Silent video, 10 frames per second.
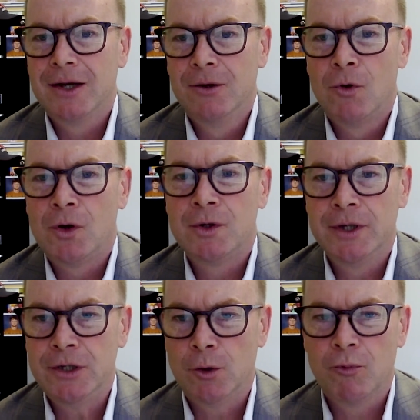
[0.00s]
enroll
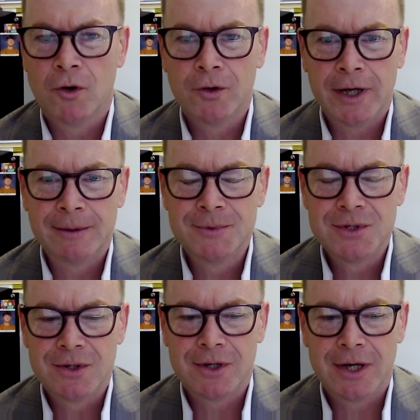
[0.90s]
in your
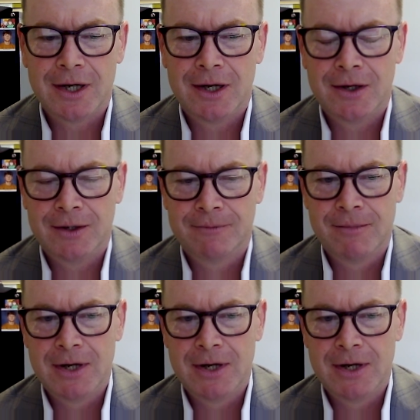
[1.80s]
programs are